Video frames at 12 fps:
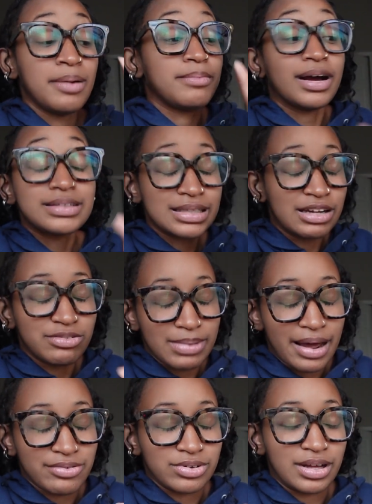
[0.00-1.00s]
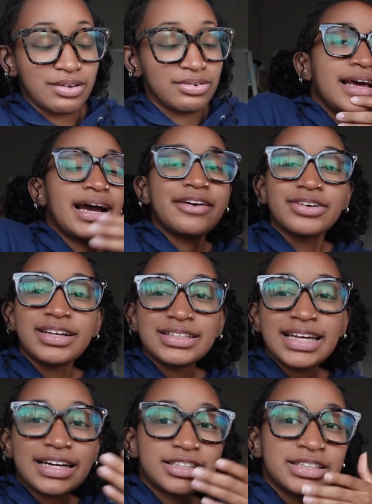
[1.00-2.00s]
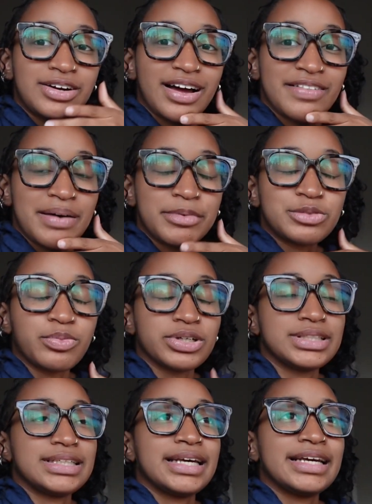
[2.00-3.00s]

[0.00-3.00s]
Back to Love in My Afterlife. I realize I actually don't have that much more to say,